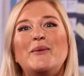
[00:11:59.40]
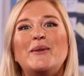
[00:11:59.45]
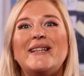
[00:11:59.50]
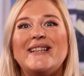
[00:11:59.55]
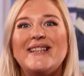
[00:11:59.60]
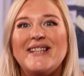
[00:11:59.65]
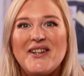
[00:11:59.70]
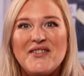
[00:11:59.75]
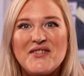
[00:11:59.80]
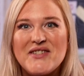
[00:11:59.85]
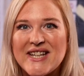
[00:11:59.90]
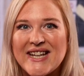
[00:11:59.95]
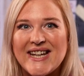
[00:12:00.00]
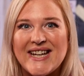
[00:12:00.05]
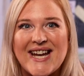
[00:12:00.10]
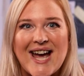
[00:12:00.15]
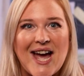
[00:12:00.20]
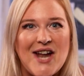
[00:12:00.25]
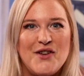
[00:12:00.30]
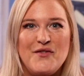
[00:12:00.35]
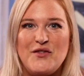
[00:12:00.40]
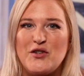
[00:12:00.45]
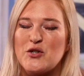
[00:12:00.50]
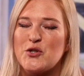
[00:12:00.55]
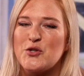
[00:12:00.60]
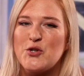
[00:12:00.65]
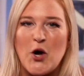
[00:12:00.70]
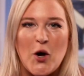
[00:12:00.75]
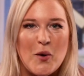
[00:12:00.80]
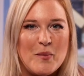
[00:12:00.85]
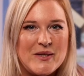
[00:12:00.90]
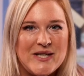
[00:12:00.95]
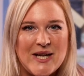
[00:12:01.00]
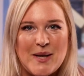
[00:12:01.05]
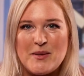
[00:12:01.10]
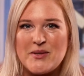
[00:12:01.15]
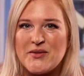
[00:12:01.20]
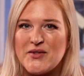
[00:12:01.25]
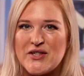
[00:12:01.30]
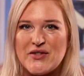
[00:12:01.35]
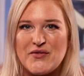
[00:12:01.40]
would love to hear any of your top tips for